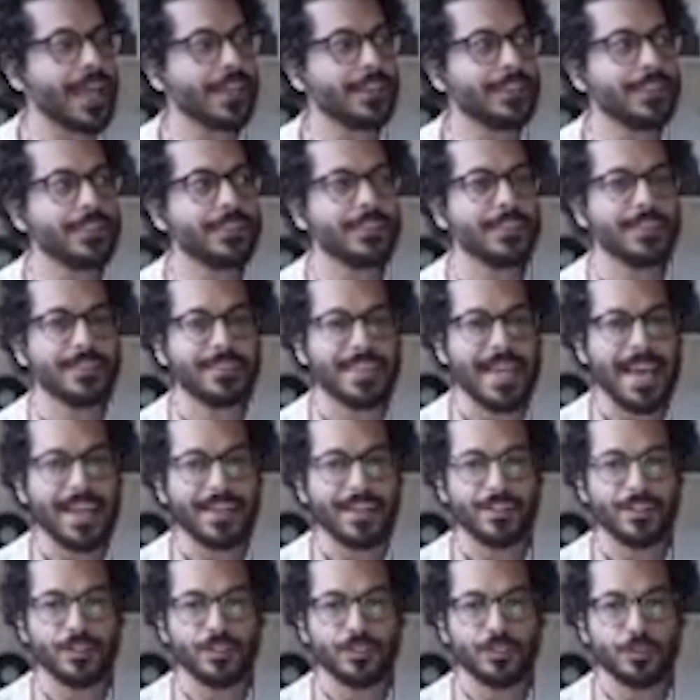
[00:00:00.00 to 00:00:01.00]

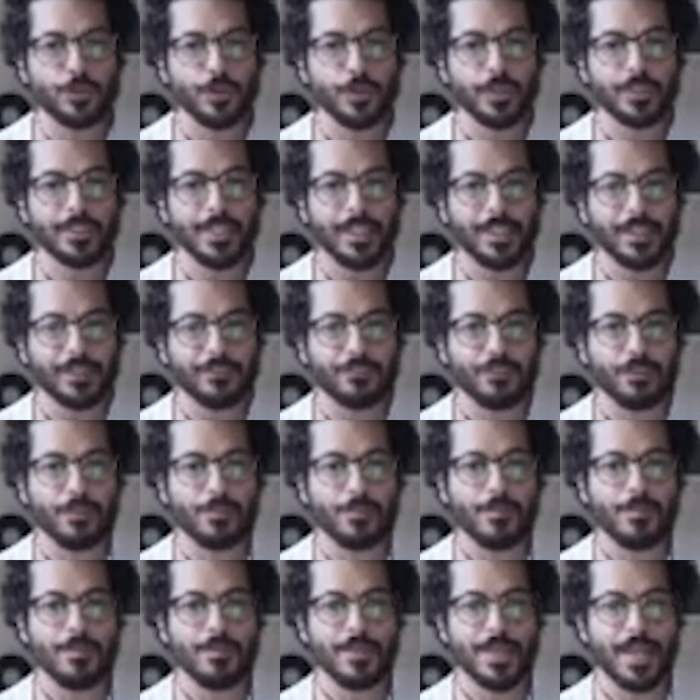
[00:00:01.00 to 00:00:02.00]
disentangle storytelling
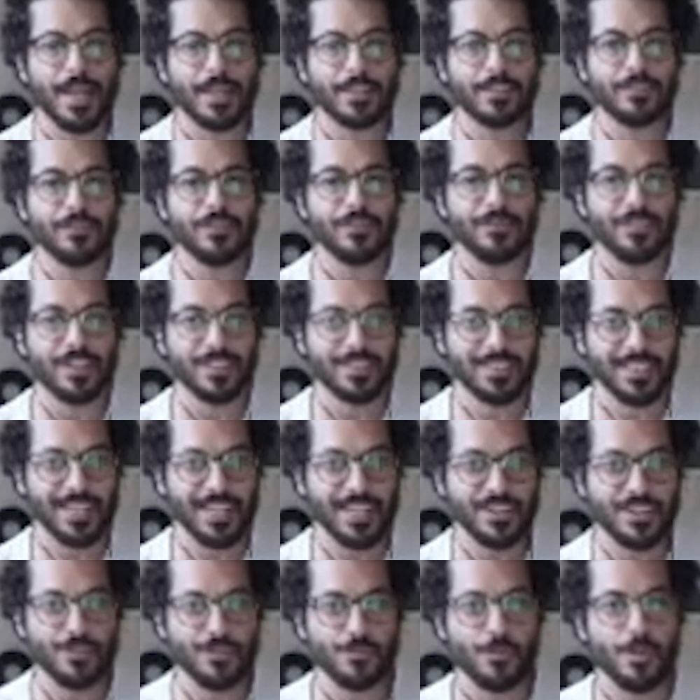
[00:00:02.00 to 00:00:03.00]
from the act of
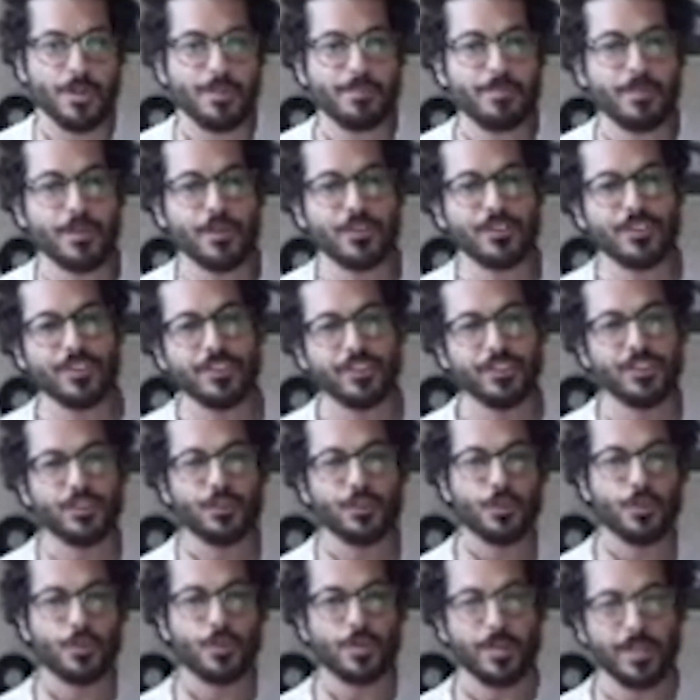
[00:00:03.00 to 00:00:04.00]
investigation. One person's
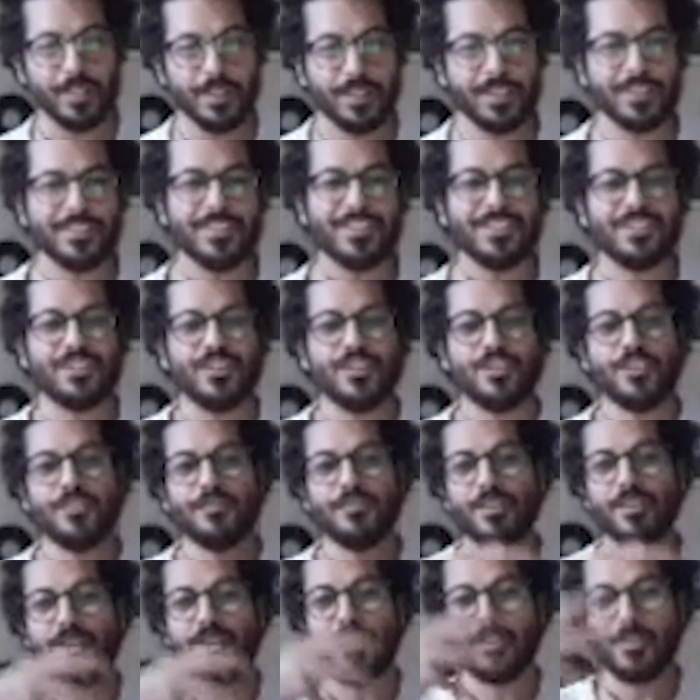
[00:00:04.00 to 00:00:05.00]
story is the start
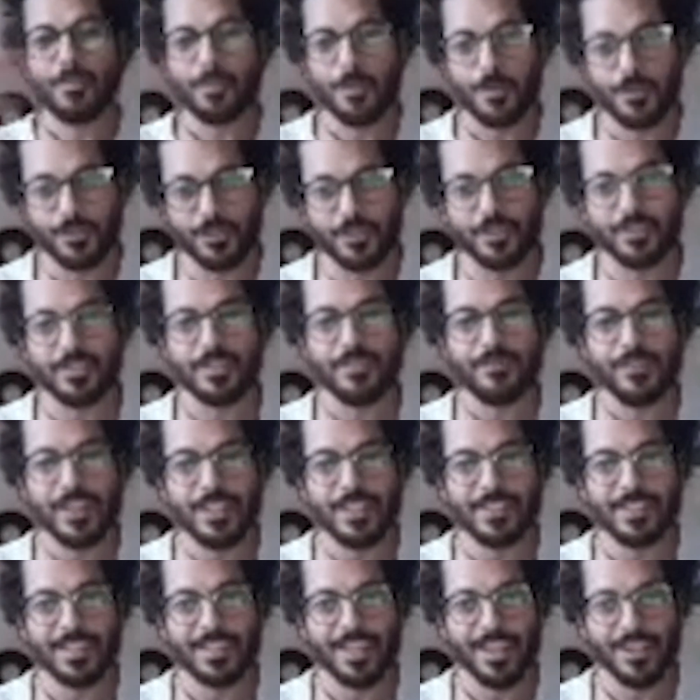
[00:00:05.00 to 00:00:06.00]
of another person's
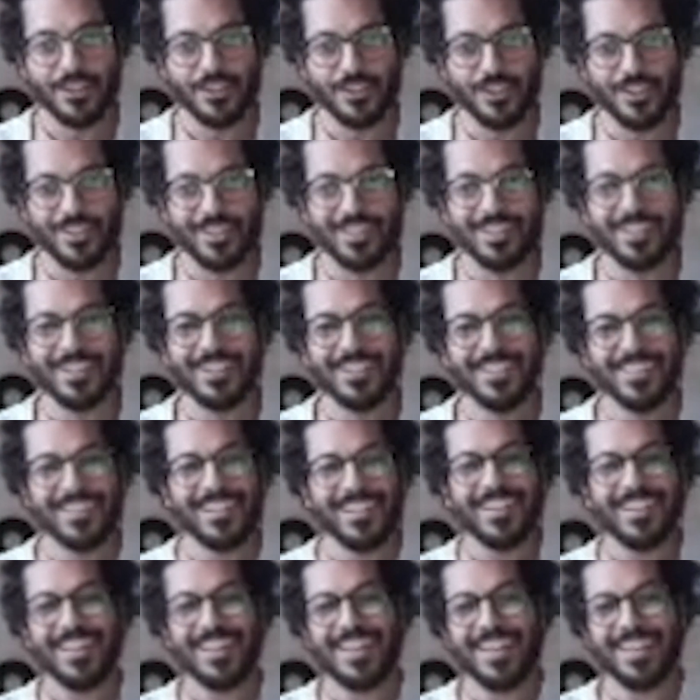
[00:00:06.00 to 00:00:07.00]
investigation,
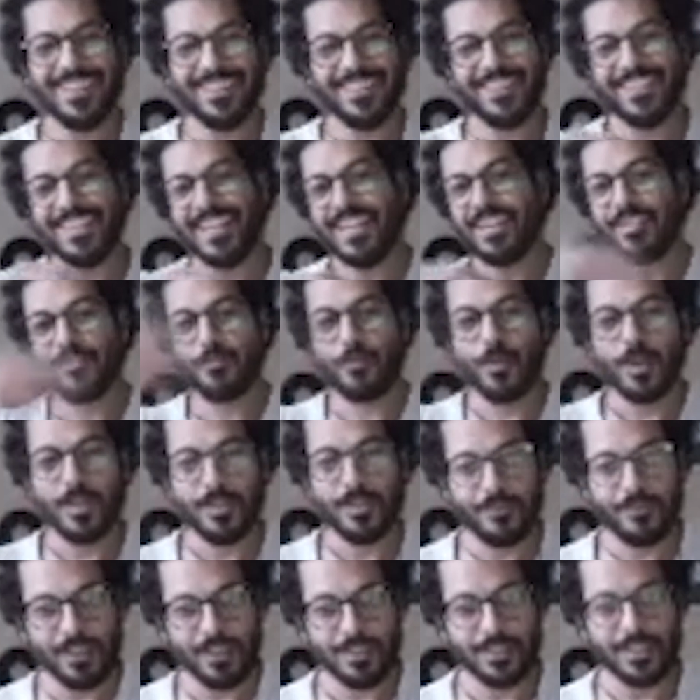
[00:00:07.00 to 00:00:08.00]
and the end of one
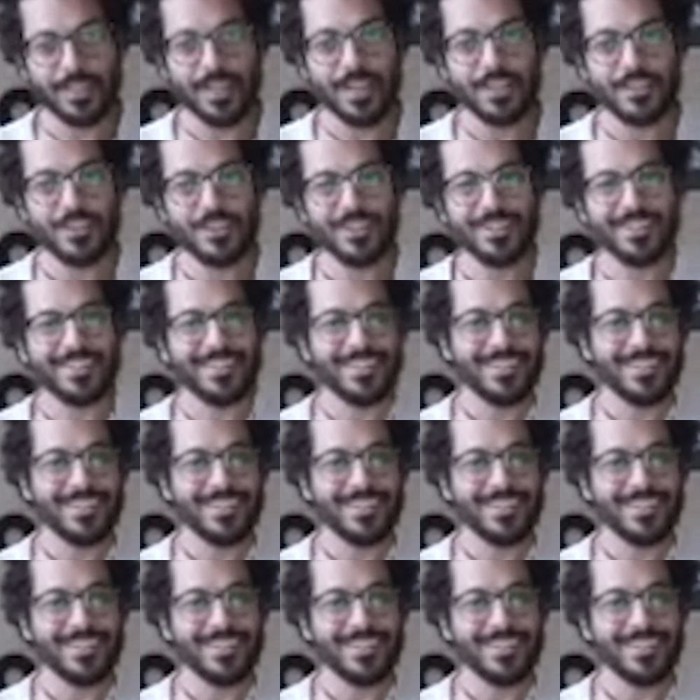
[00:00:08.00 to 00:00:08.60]
investigation